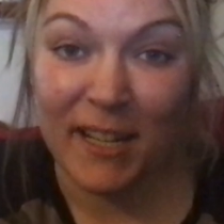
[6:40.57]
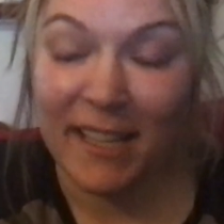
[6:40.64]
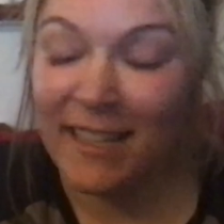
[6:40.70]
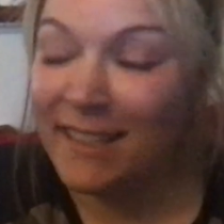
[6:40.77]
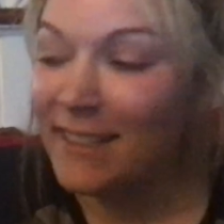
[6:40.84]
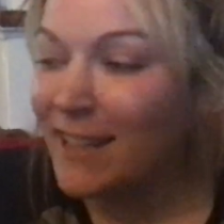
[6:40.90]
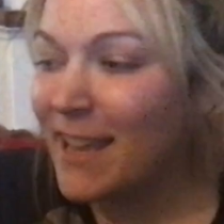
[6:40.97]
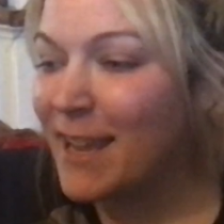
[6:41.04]

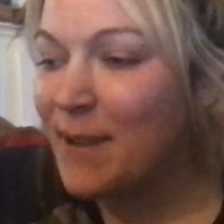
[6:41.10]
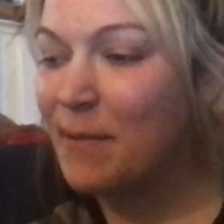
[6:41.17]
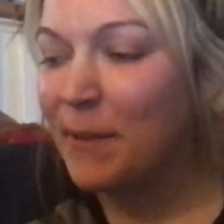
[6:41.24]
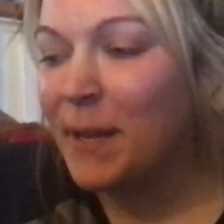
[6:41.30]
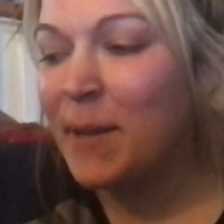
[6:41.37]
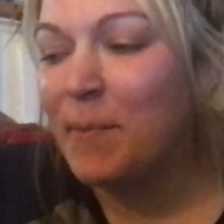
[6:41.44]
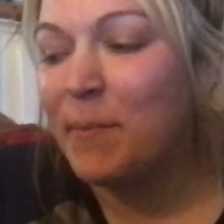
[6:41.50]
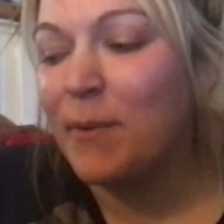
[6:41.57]
It's like it
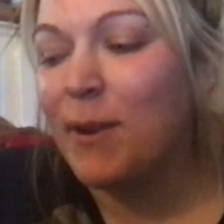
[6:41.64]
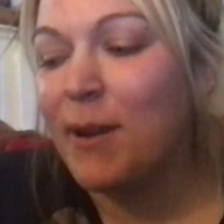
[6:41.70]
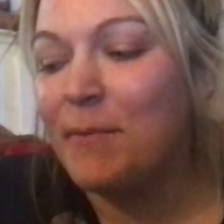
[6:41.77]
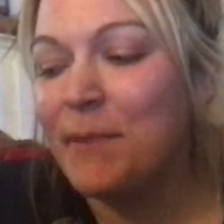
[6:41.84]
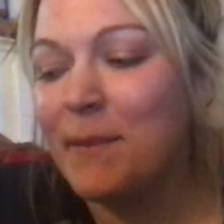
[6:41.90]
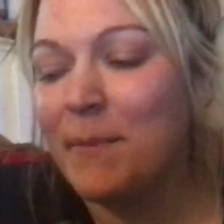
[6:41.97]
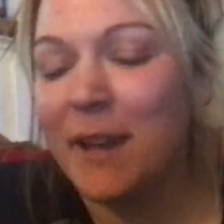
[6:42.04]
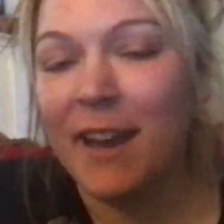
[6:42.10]
like brought me
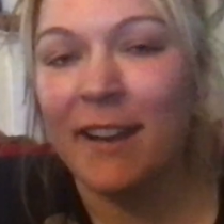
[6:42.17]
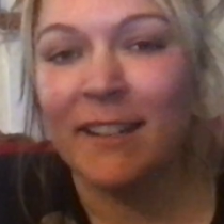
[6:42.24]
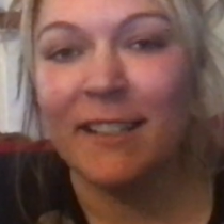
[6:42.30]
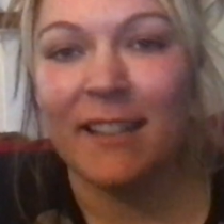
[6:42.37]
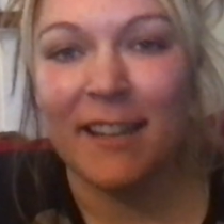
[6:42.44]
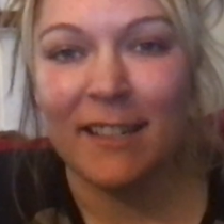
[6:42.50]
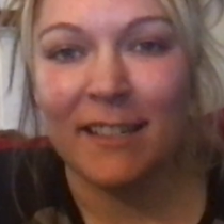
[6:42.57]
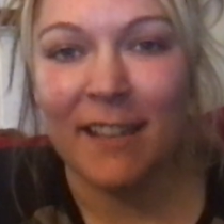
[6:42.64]
back to
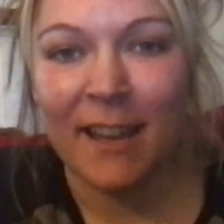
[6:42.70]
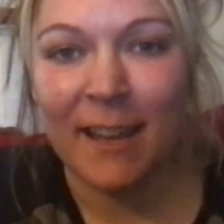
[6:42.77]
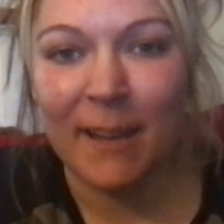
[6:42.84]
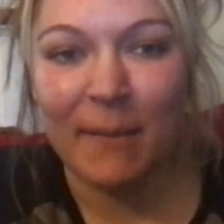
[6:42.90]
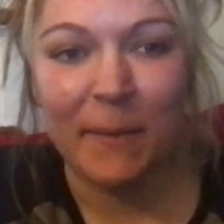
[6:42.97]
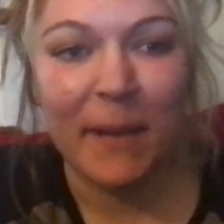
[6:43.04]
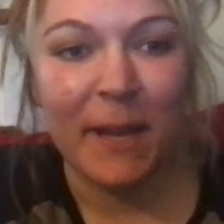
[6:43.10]
that time.